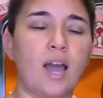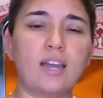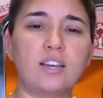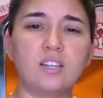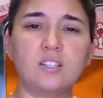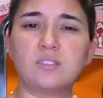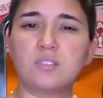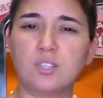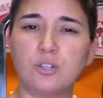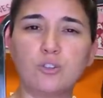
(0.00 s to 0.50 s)

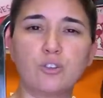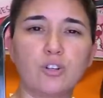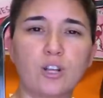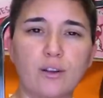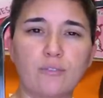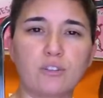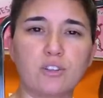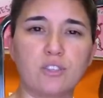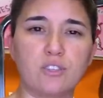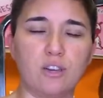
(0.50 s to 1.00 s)
considered
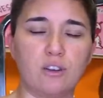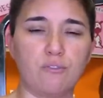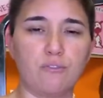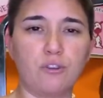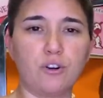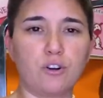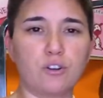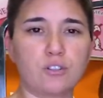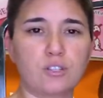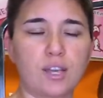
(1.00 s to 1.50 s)
everything
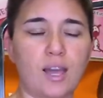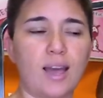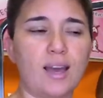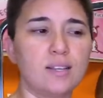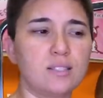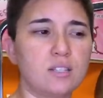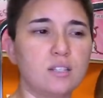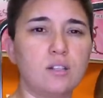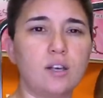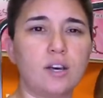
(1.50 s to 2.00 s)
first. I
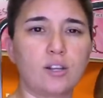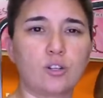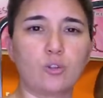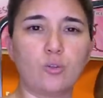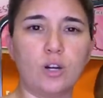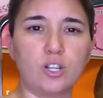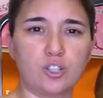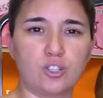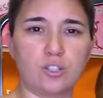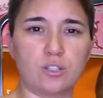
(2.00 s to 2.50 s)
asked a lot of
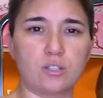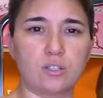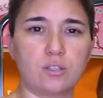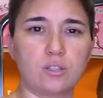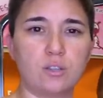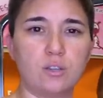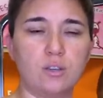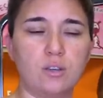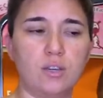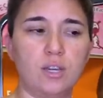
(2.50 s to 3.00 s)

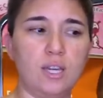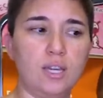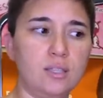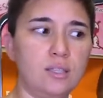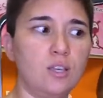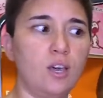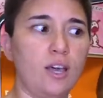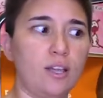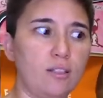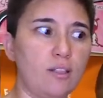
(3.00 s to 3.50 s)
questions.
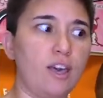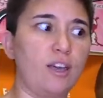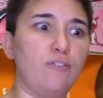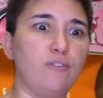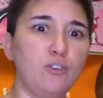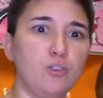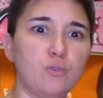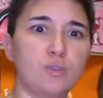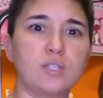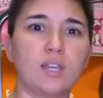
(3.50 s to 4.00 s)
In that
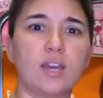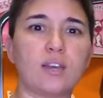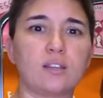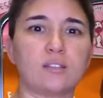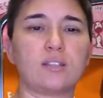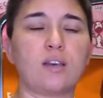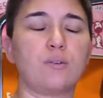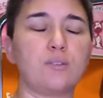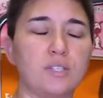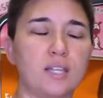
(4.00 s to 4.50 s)
like few
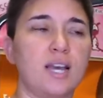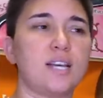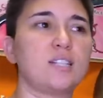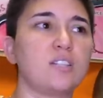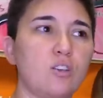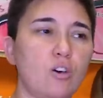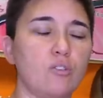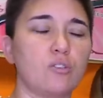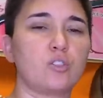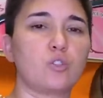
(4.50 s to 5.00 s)
seconds, I was
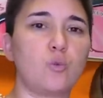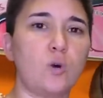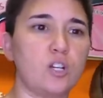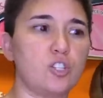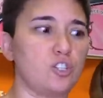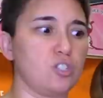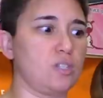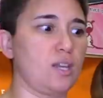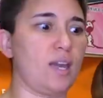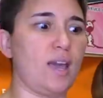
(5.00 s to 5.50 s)
asking all these
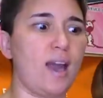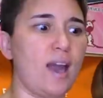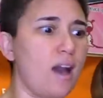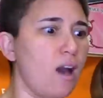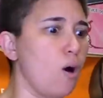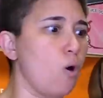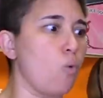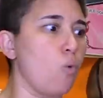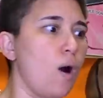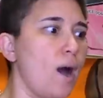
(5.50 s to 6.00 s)
questions like,
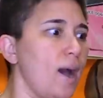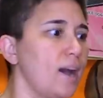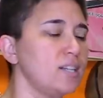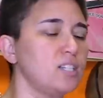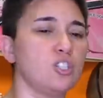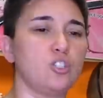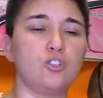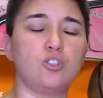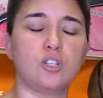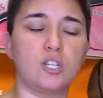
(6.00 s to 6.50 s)
how, why,
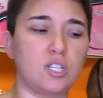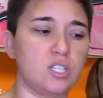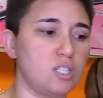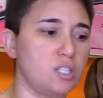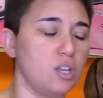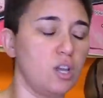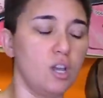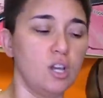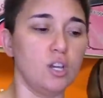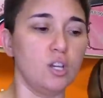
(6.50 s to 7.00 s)
did you
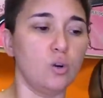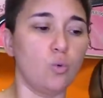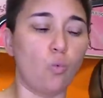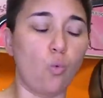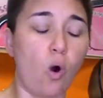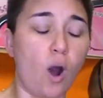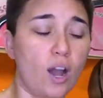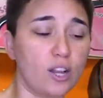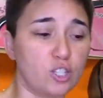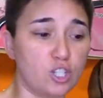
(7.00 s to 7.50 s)
just
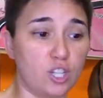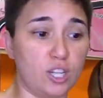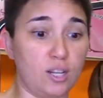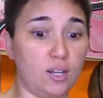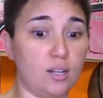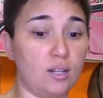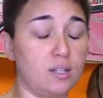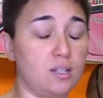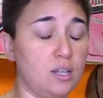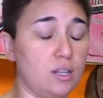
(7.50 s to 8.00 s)
watch
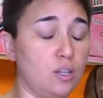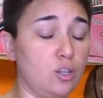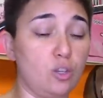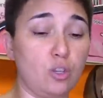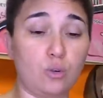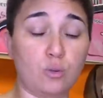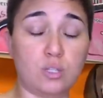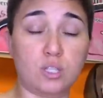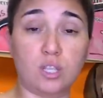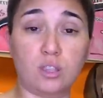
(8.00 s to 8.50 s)
it?
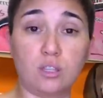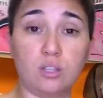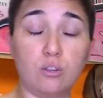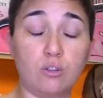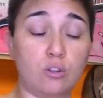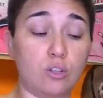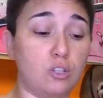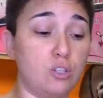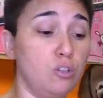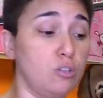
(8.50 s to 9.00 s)
There was nothing
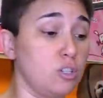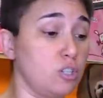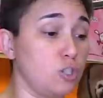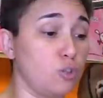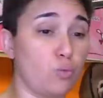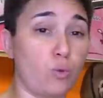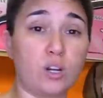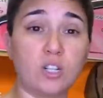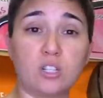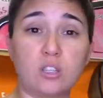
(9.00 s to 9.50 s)
you could do. Did
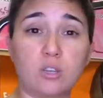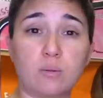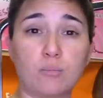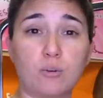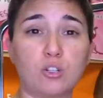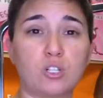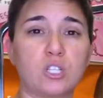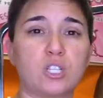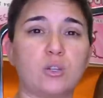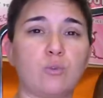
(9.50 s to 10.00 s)
you run to the
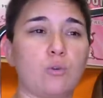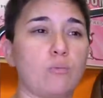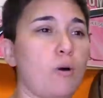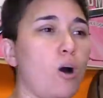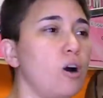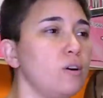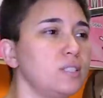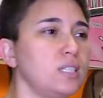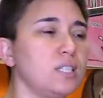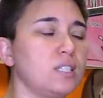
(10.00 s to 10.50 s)
emergency room?
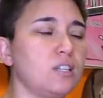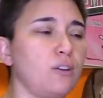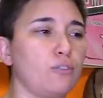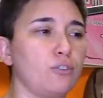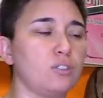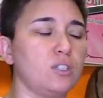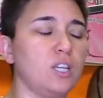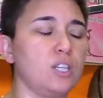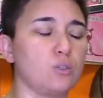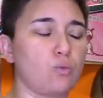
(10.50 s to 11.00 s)
All these
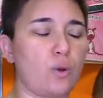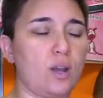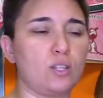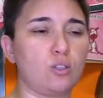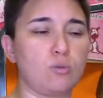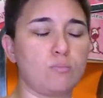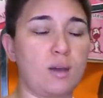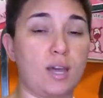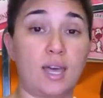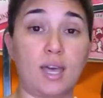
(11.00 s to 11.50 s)
different things
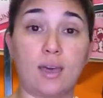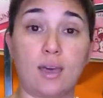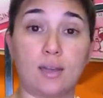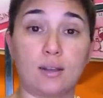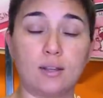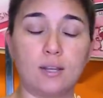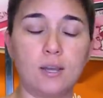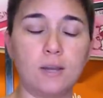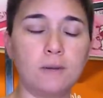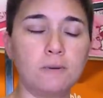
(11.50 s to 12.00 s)
ran through my
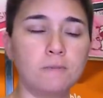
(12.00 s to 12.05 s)
head.